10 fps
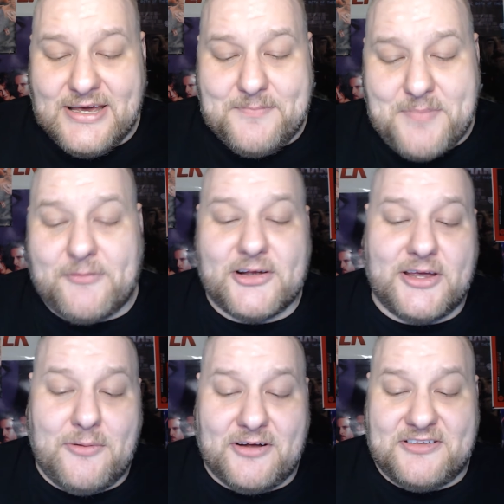
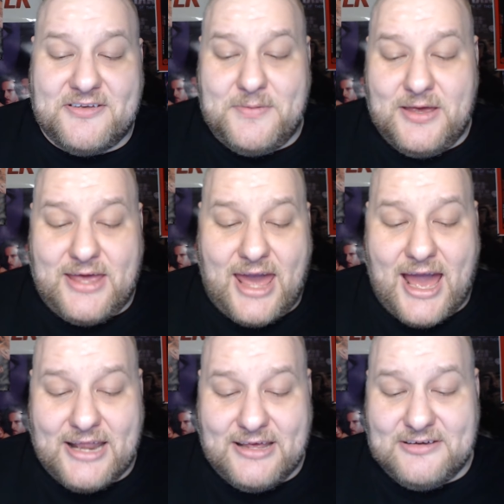Beverly wants to be
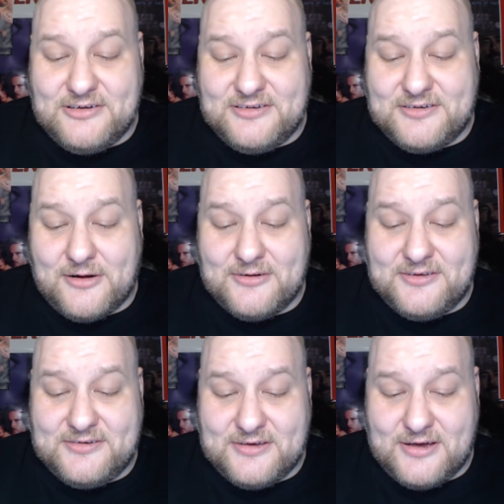catty. She
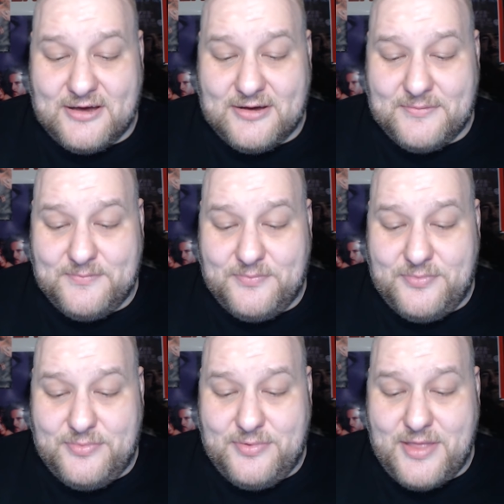starts
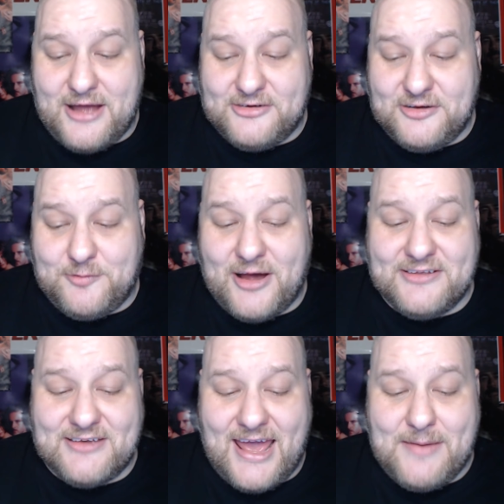that she
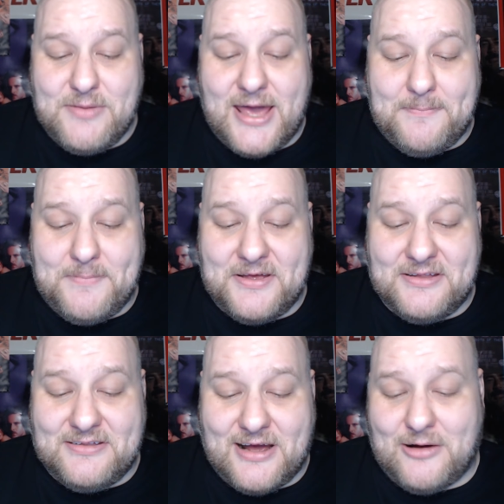finds Amy a
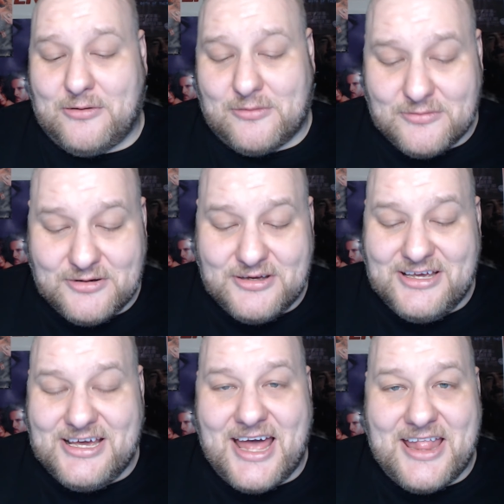bit dour.
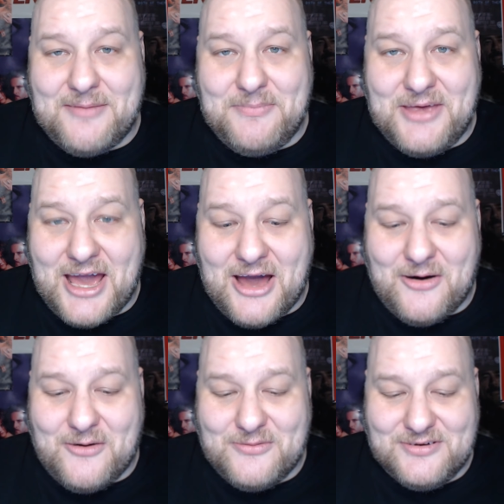And then
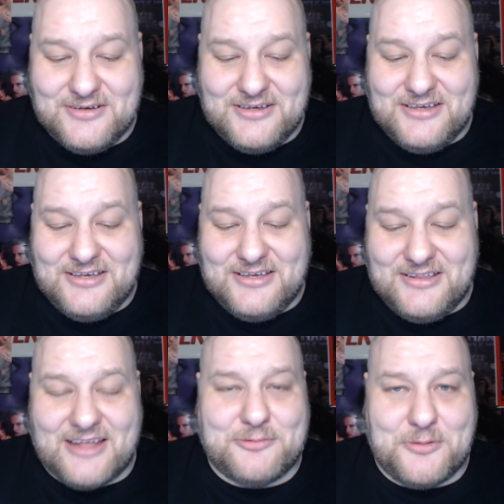meow.
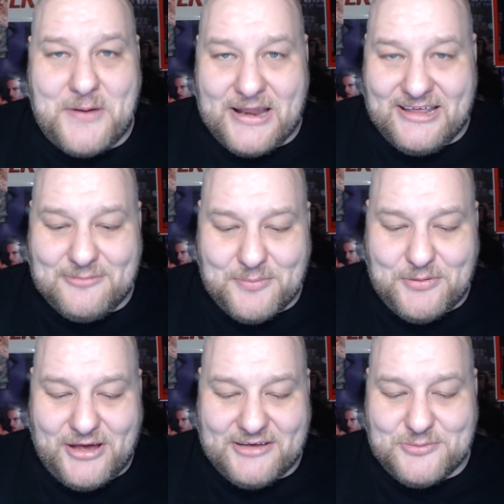That's what Penny
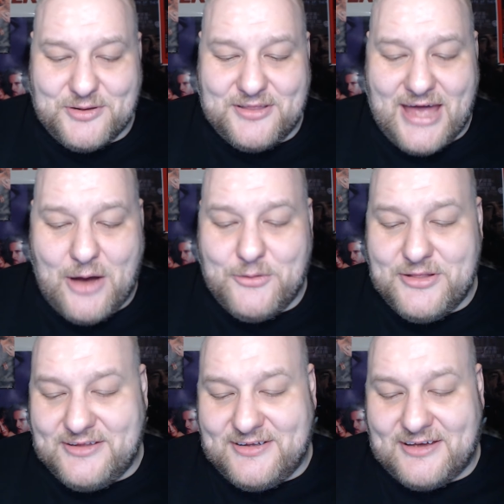replies with. Out in
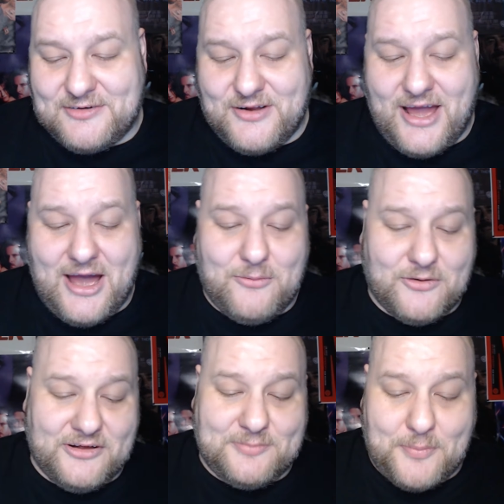the desert,
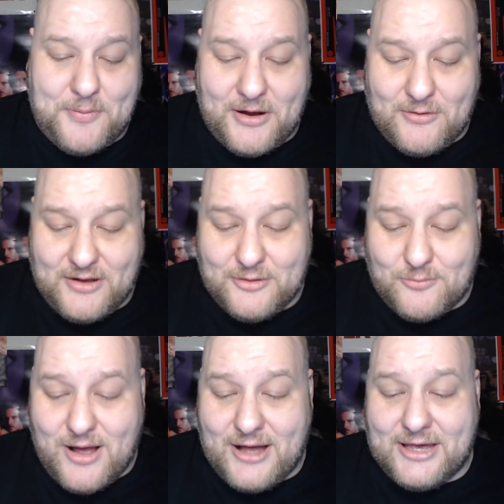Howard is preparing the
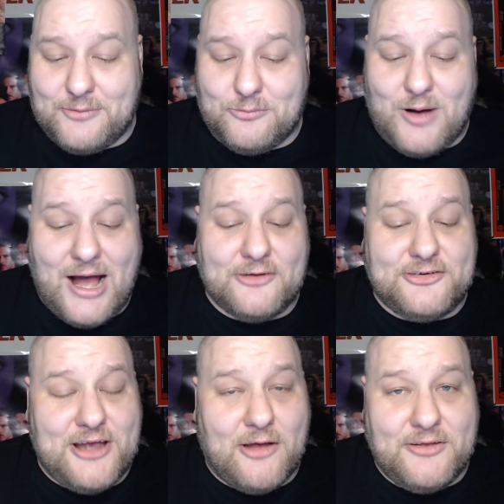rocket while
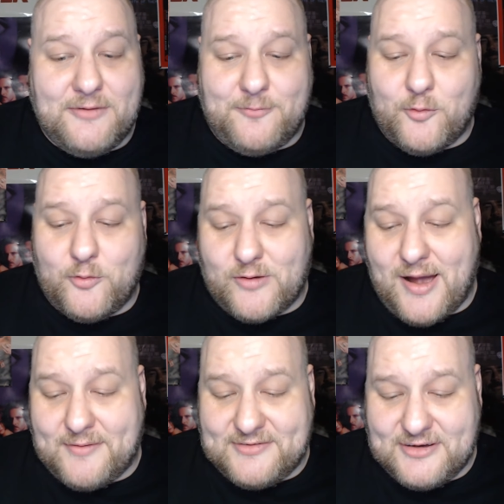Sheldon
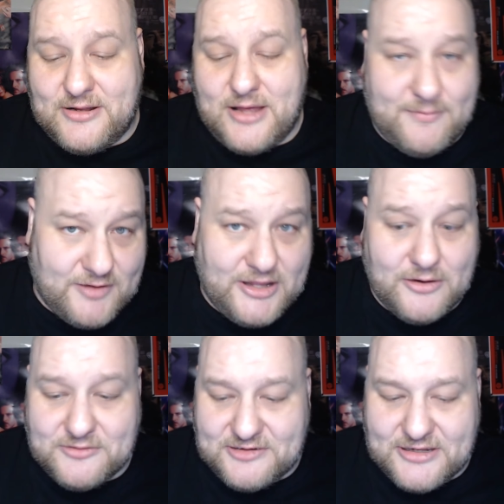photographs it and
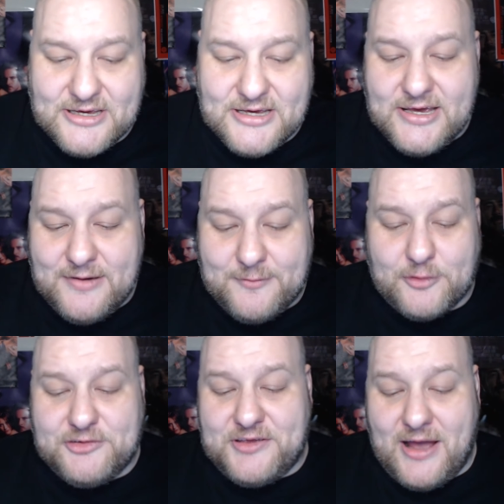videos it.
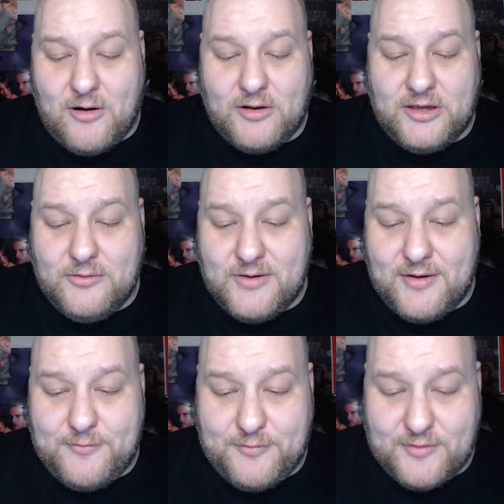First, they argue
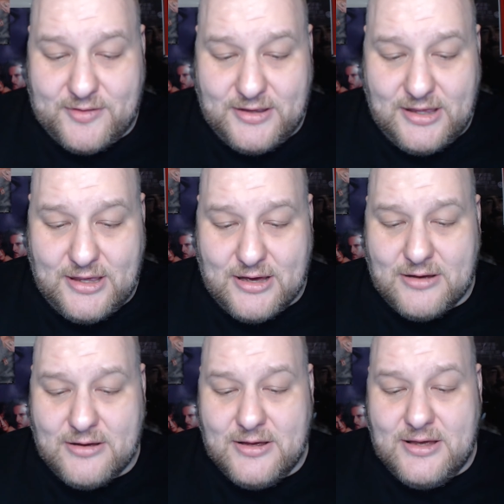if
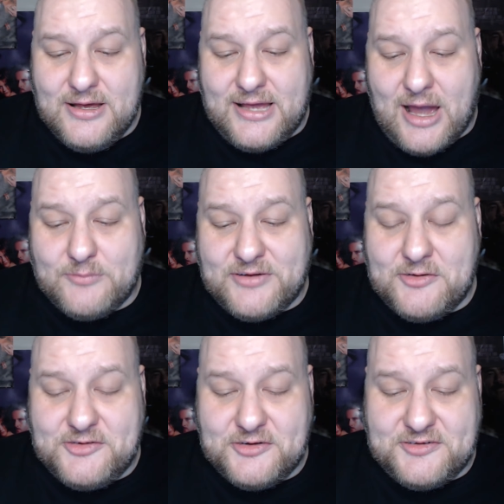the
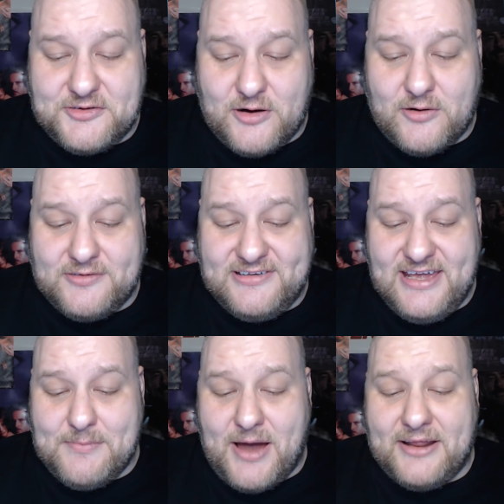countdown should start
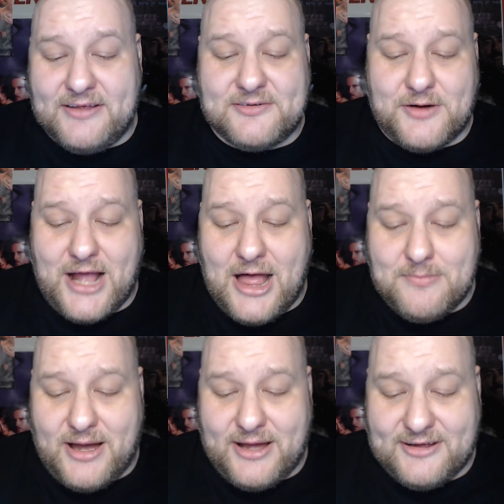T-minus or
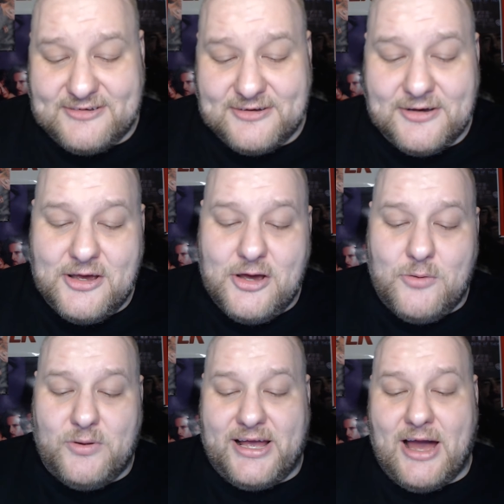L-minus.
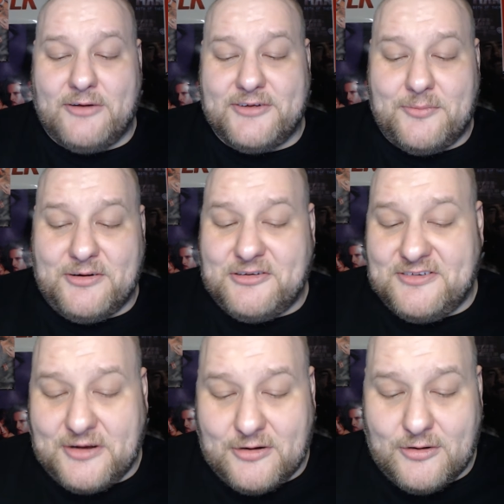When the countdown reaches
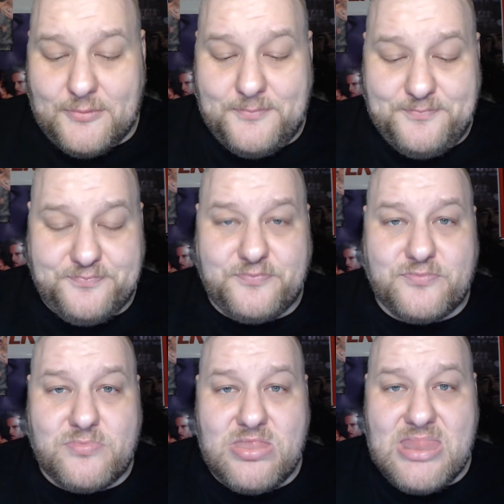zero,
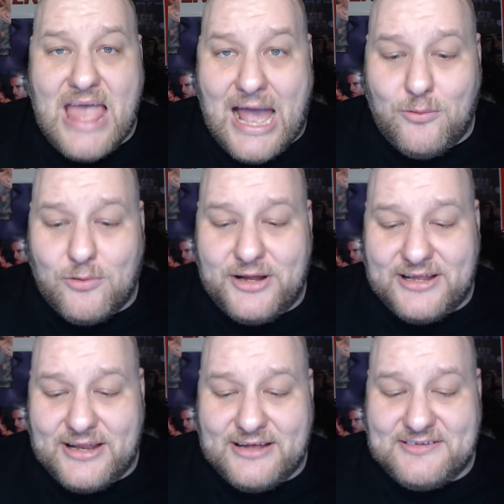Howard
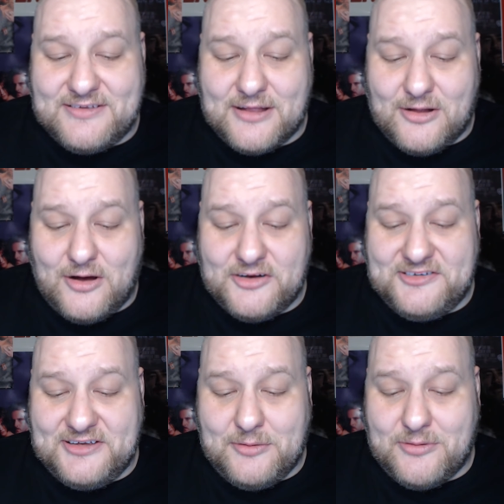ignites the launch
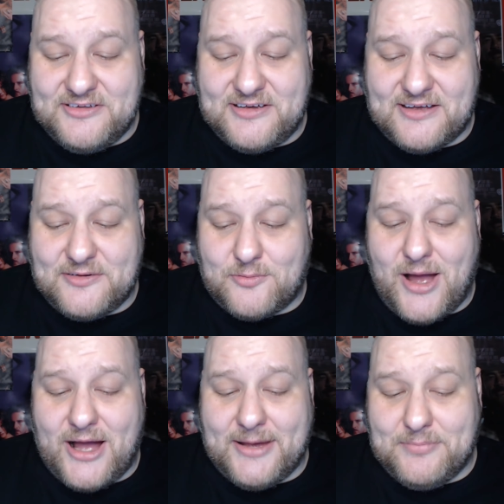sequence as the
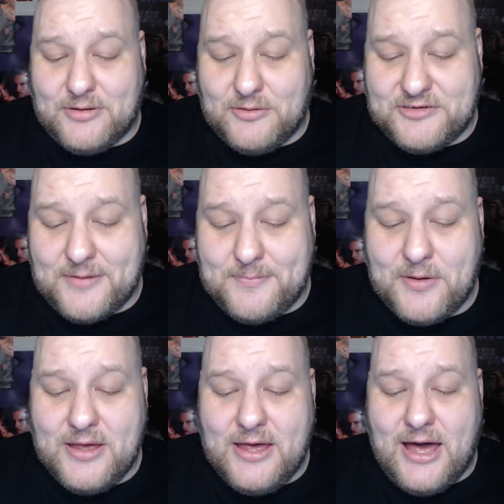rocket blows up
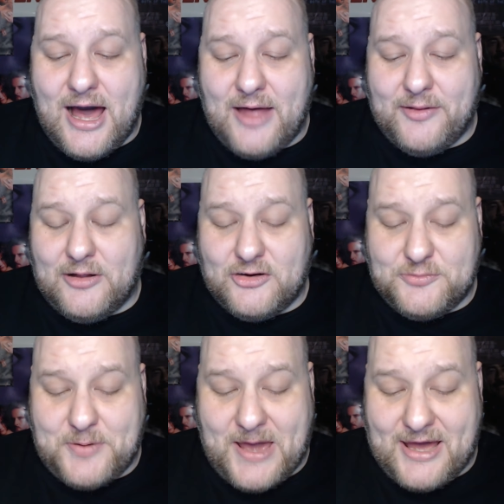on the
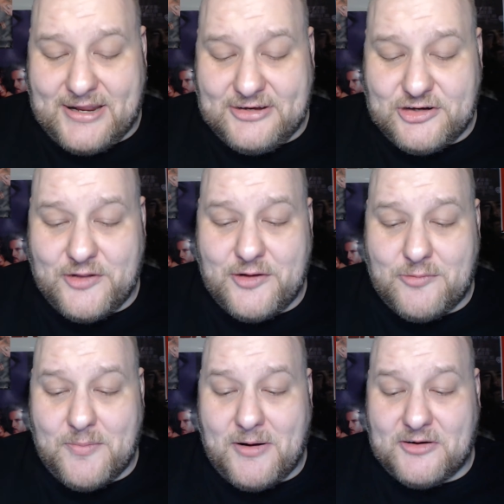launch pad. Sheldon
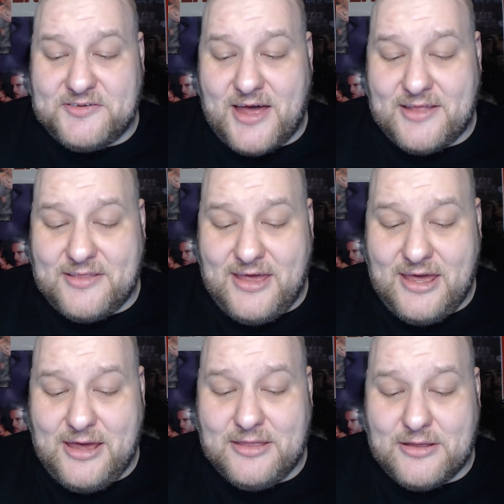remarks that
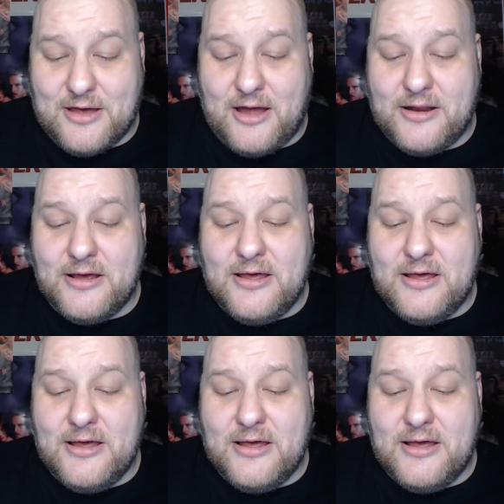he thought